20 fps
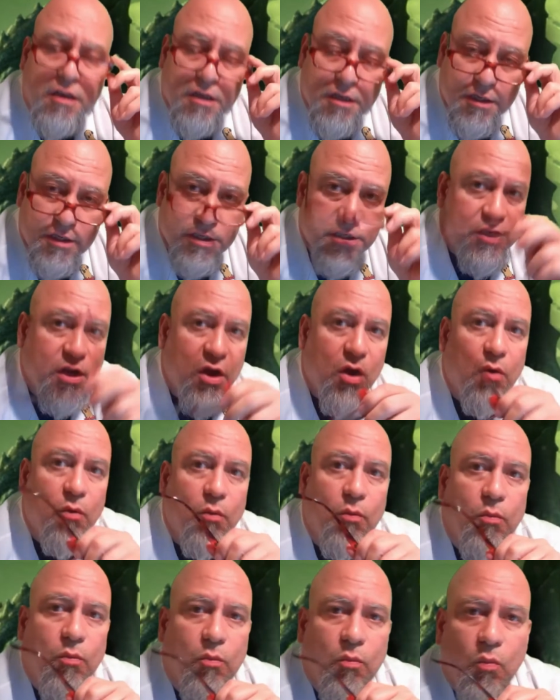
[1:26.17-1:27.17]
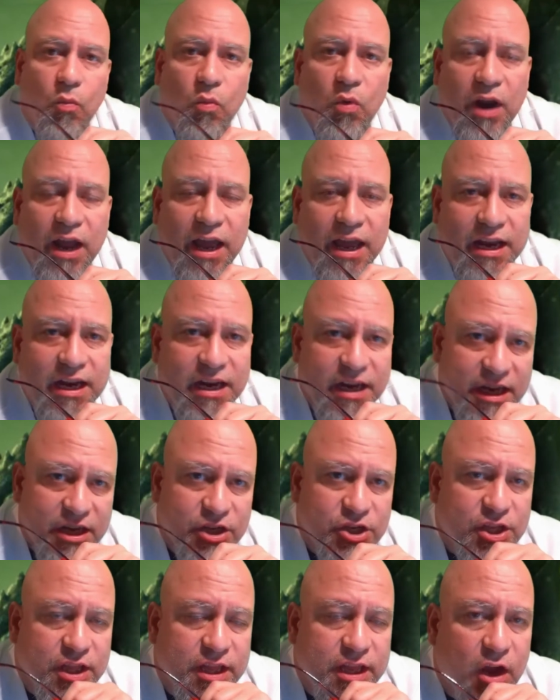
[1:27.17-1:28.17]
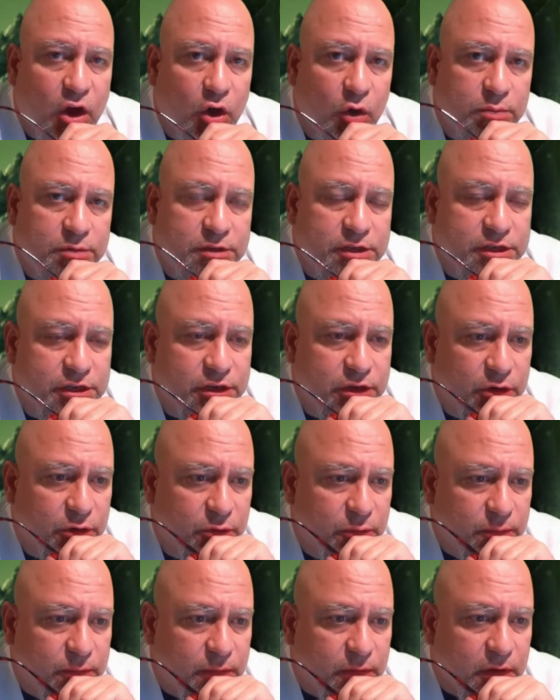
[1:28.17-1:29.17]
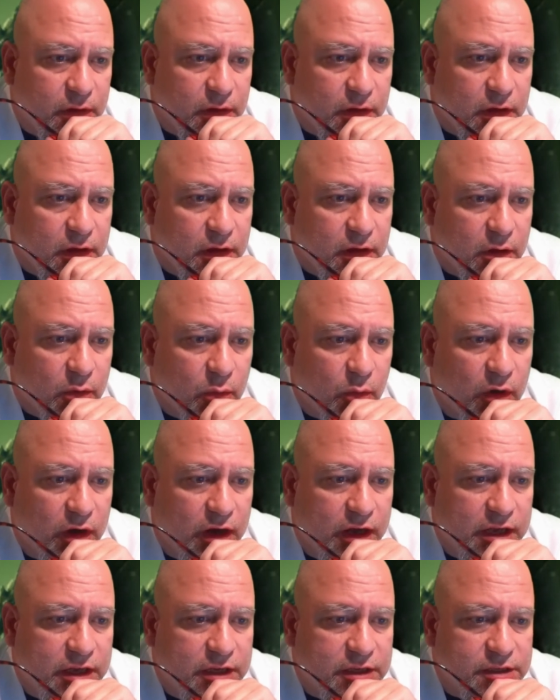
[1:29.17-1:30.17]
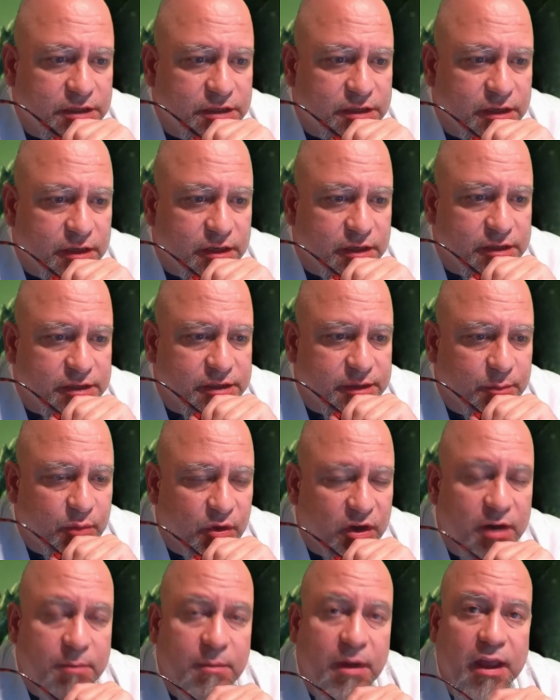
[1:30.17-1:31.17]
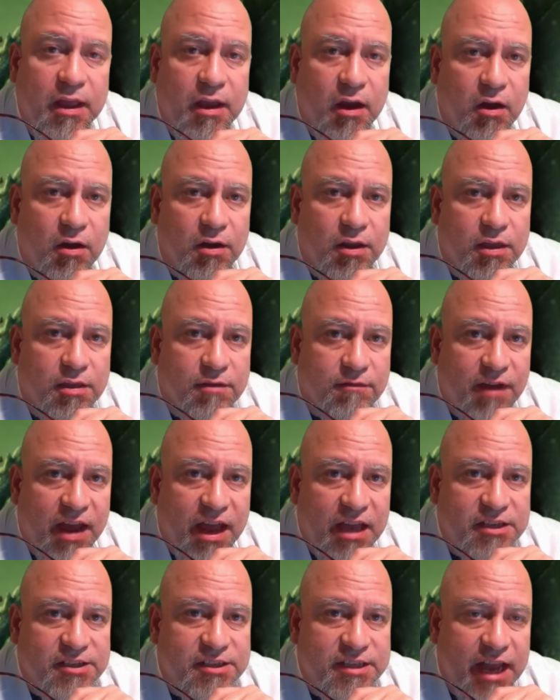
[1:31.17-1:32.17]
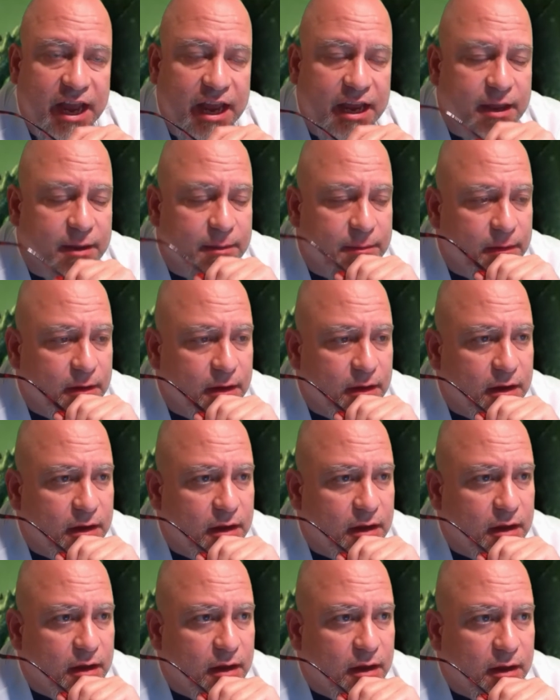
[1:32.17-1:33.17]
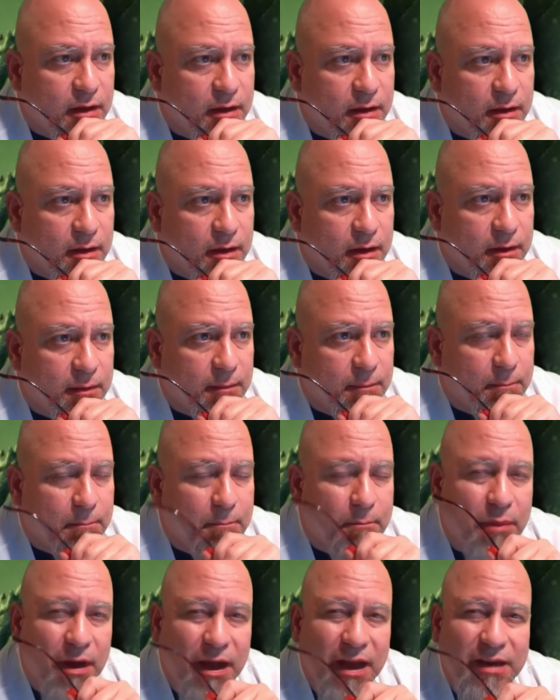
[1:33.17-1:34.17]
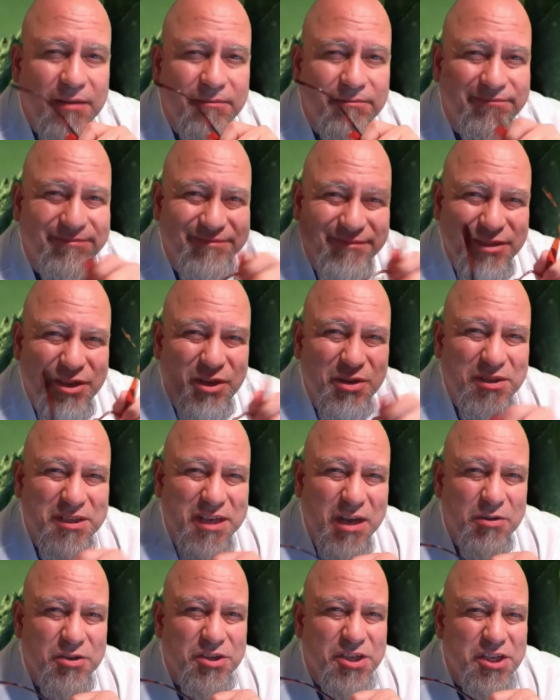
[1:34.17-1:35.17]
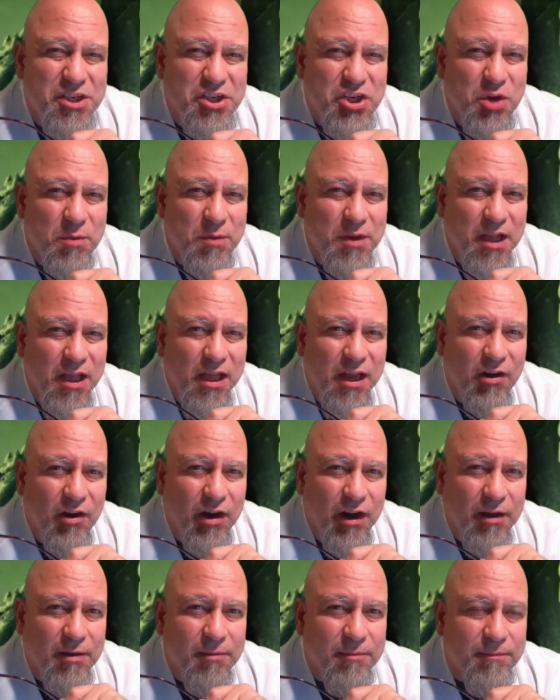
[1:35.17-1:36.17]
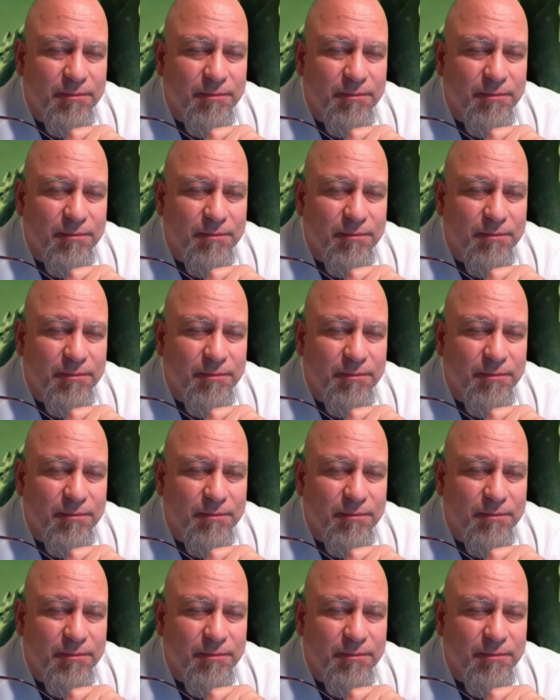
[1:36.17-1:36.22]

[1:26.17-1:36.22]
So what I had initially hoped to do was to put it in my Kalia the Vast deck, but turns out she's a human cleric.